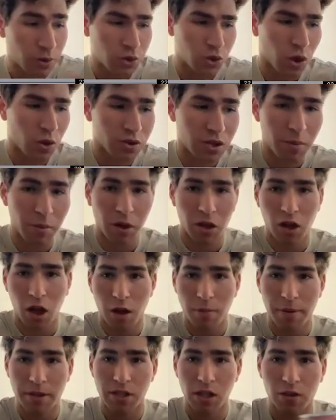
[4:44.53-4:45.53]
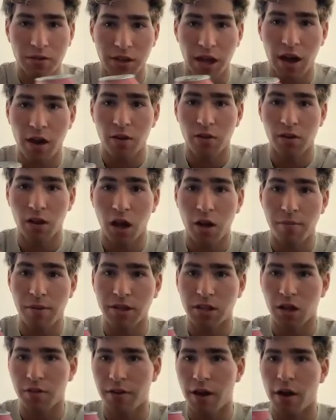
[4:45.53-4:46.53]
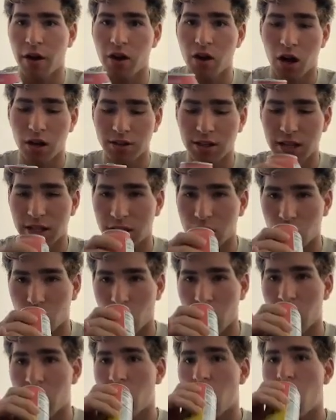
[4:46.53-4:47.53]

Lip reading: so I was able to lock myself out and not take this trade.